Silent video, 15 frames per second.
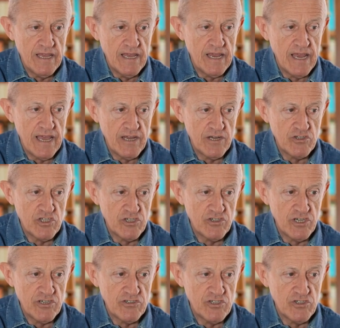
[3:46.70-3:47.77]
energy
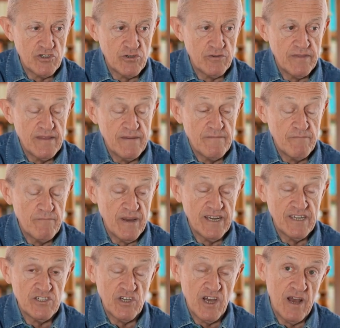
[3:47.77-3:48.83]
transition.
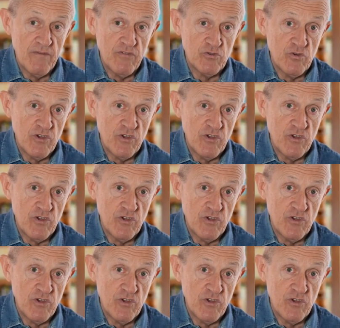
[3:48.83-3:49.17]
Many jobs